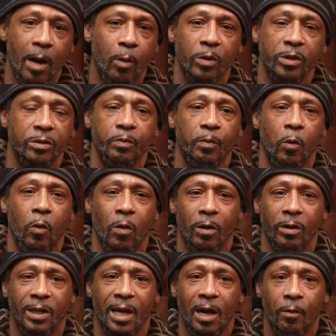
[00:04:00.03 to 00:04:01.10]
that was
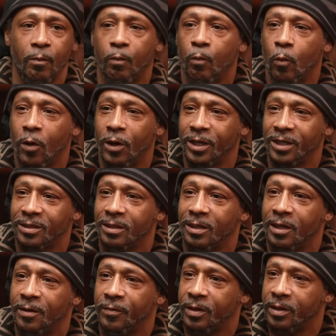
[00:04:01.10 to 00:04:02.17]
more not wanting to
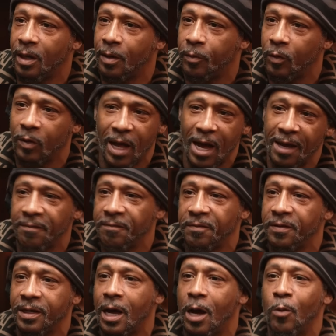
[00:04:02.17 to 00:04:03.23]
live a double
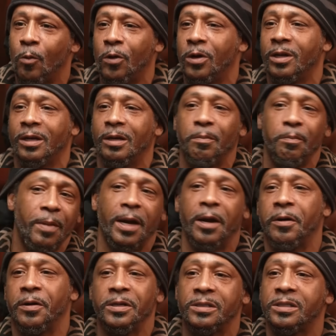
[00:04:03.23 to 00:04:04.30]
life and not want to
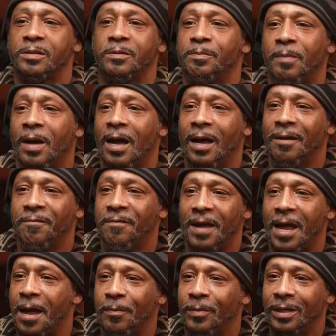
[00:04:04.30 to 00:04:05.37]
embarrass my
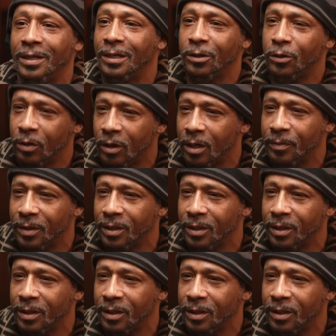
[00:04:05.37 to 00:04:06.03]
family. You know what I